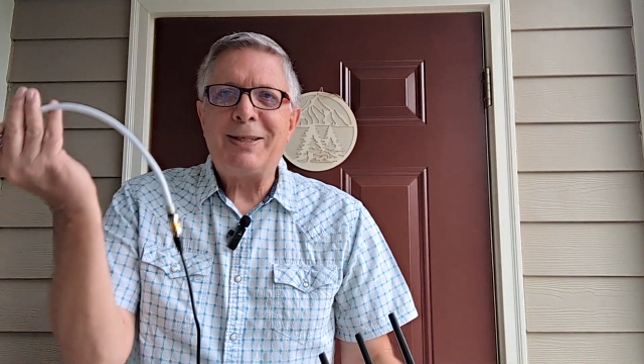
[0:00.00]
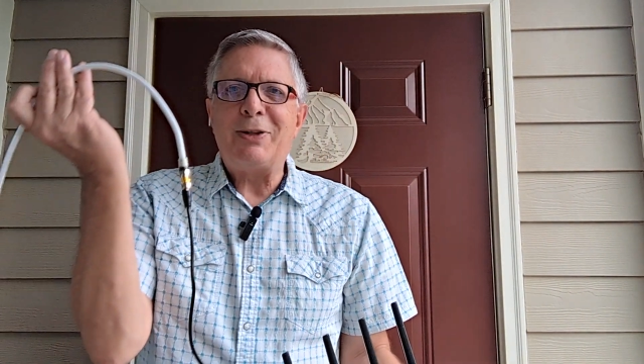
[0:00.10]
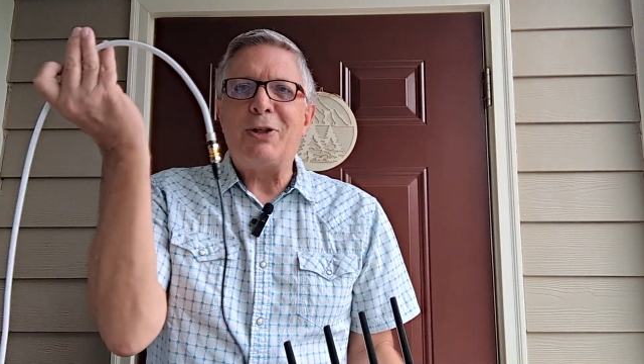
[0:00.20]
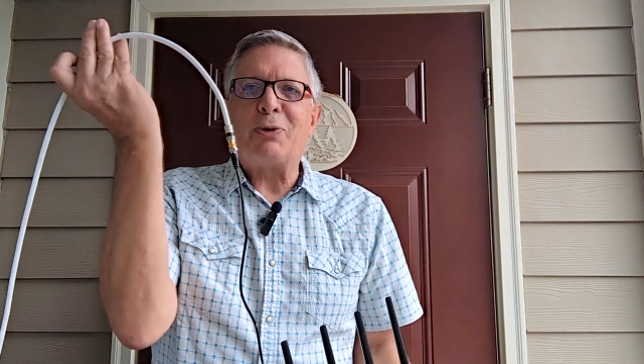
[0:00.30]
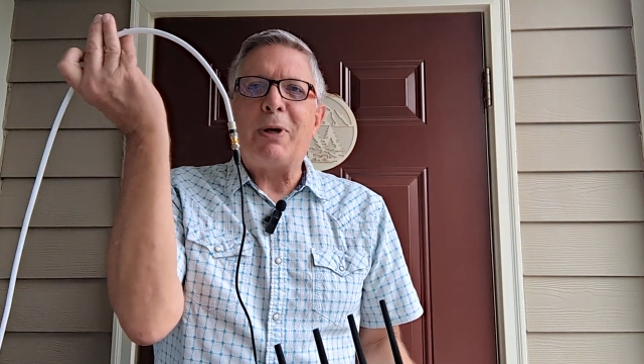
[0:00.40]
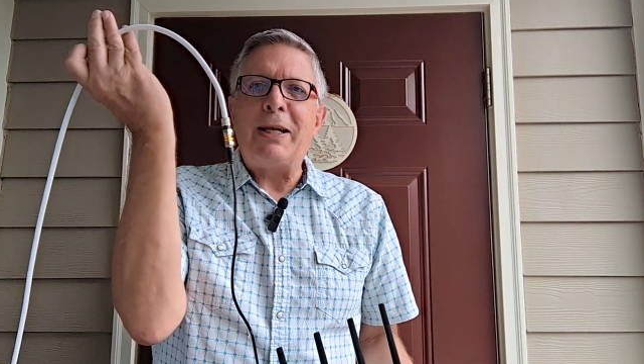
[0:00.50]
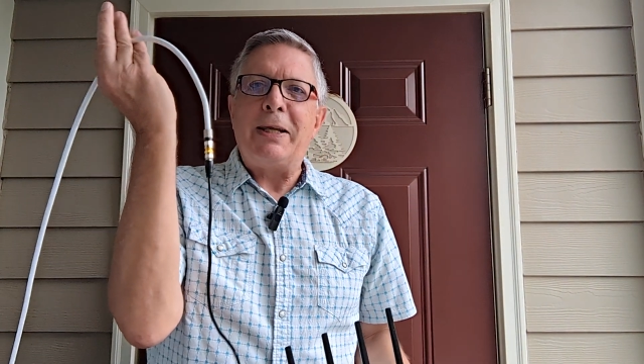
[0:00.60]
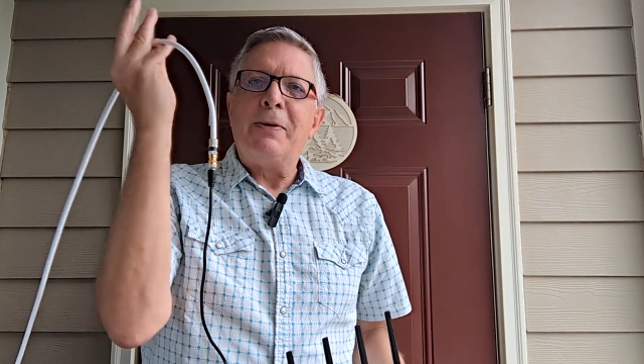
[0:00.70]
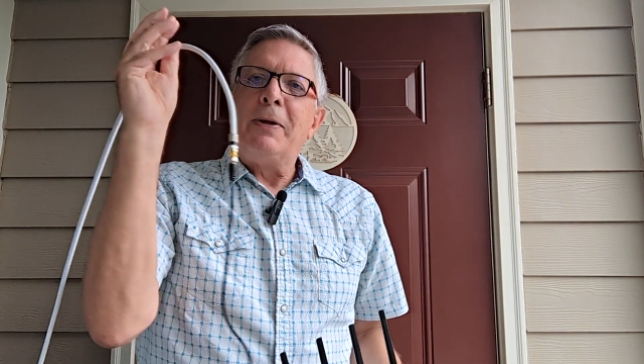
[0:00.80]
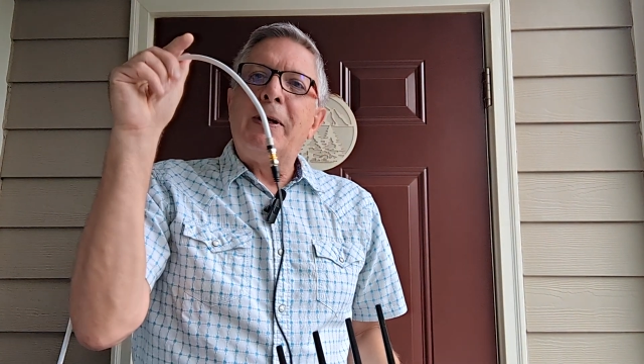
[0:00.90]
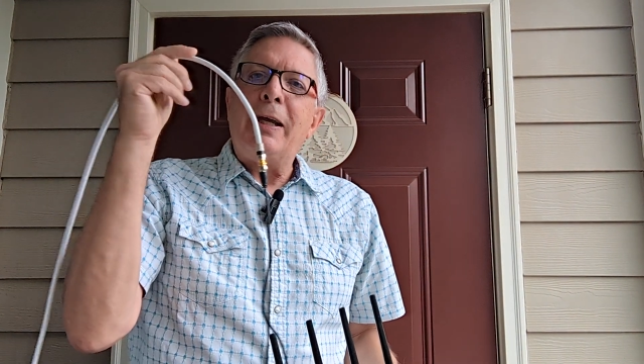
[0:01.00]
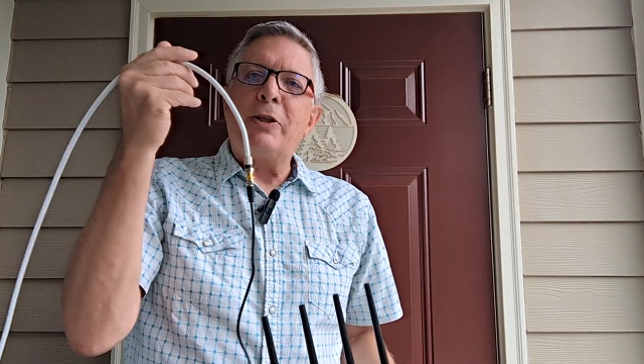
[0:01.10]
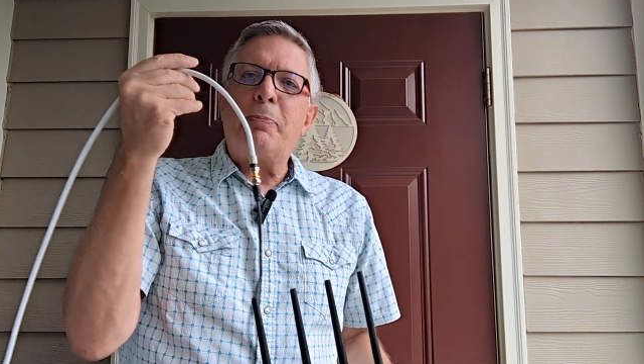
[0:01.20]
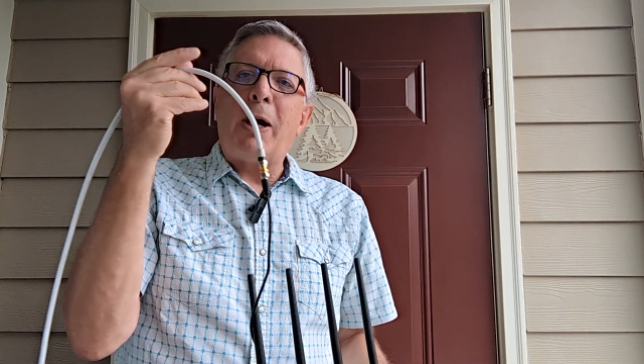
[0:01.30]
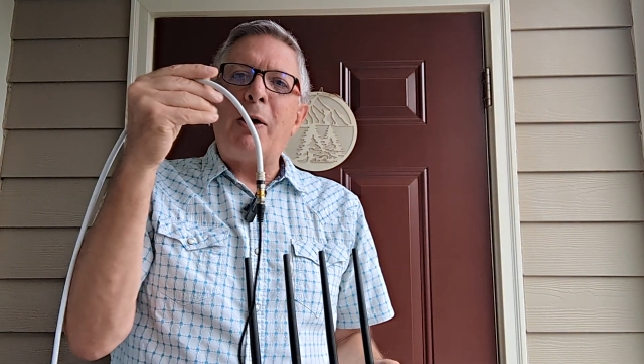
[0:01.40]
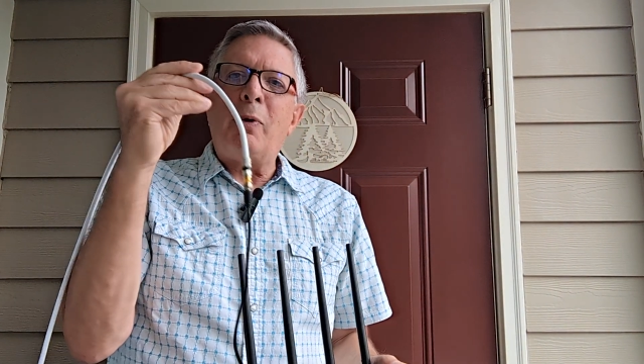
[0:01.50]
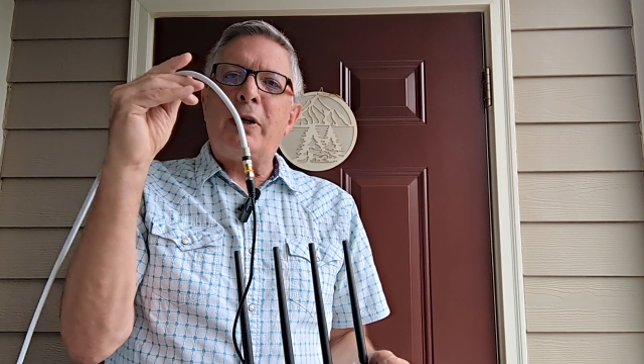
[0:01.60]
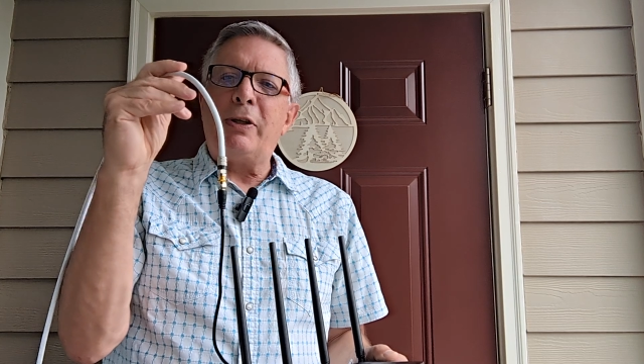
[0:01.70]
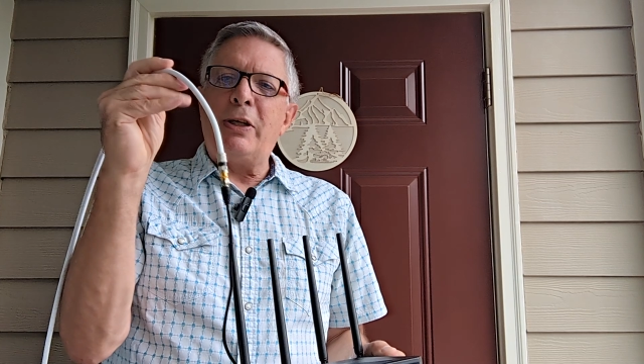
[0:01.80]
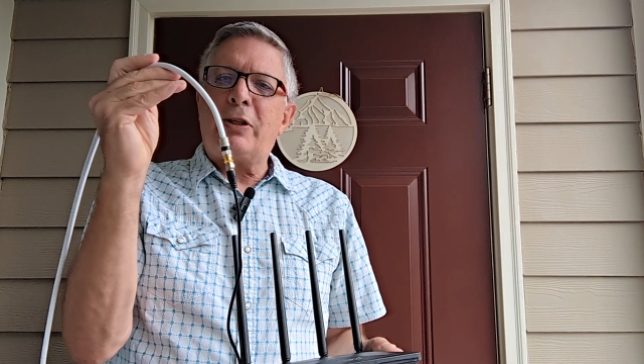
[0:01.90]
get this ready, is buy
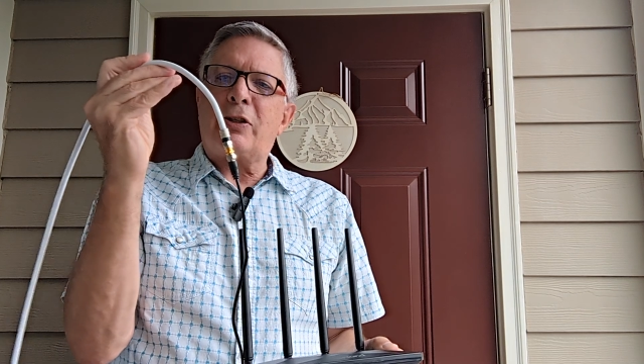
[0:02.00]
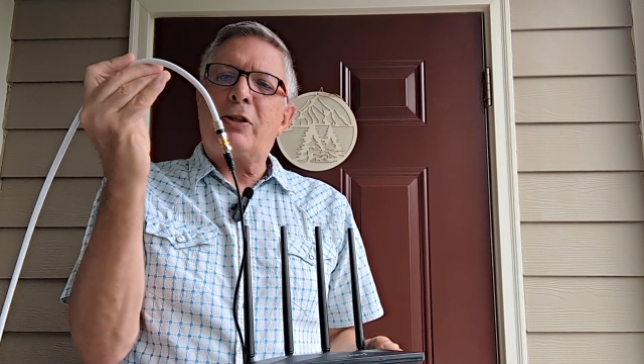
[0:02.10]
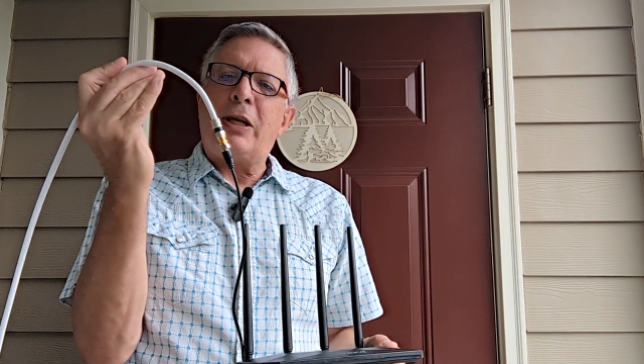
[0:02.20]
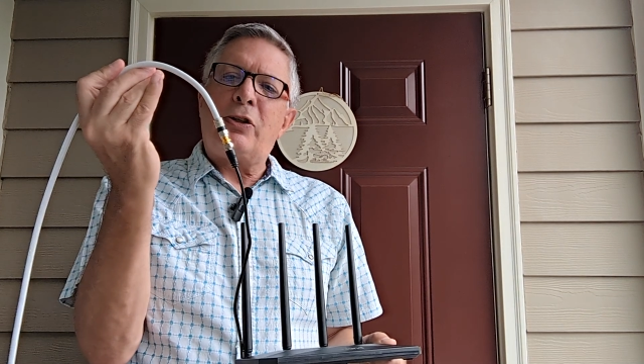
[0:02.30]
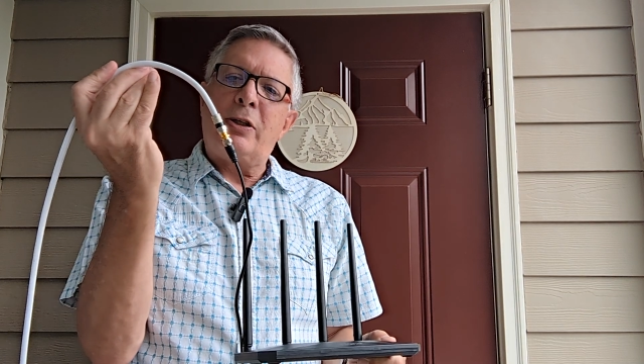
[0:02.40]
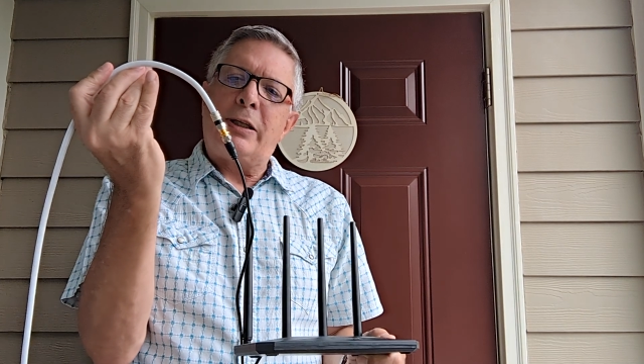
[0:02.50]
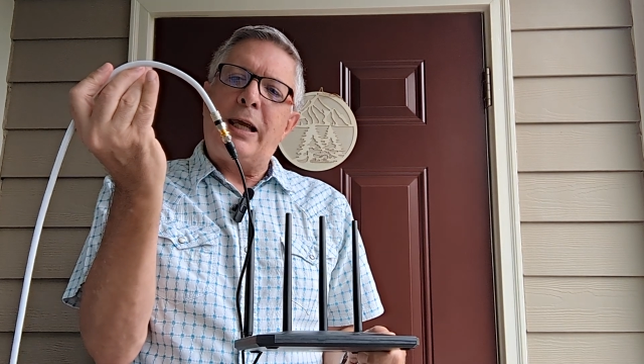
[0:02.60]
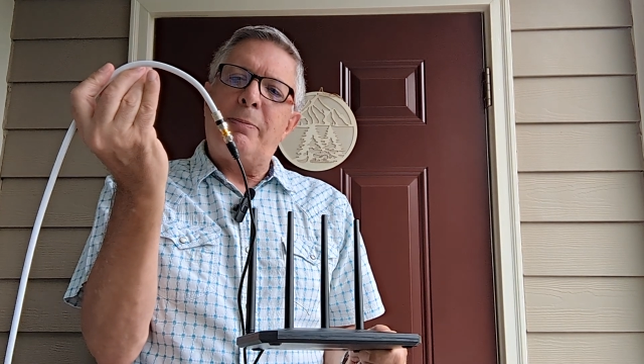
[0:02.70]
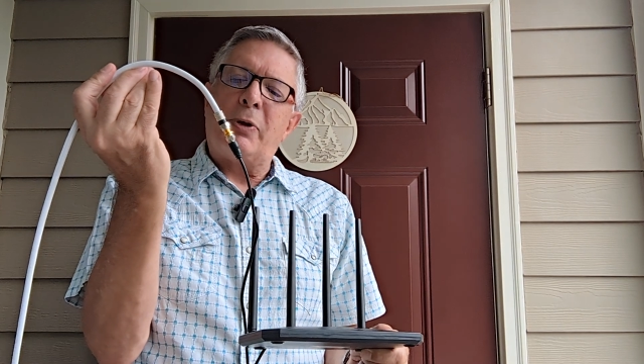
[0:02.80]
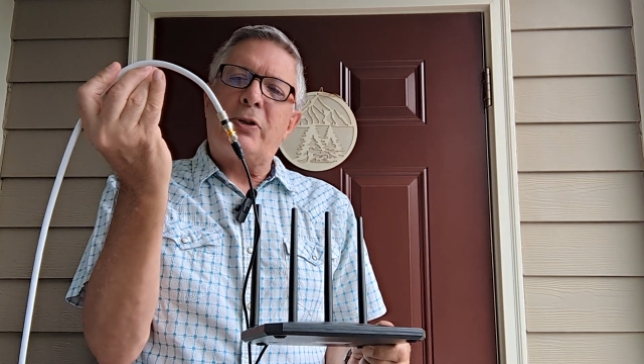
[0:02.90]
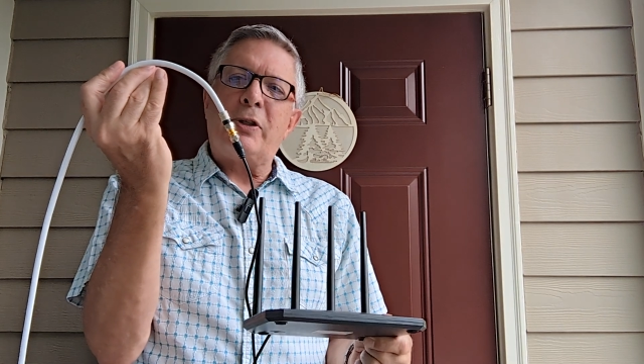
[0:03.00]
one of these extension cables.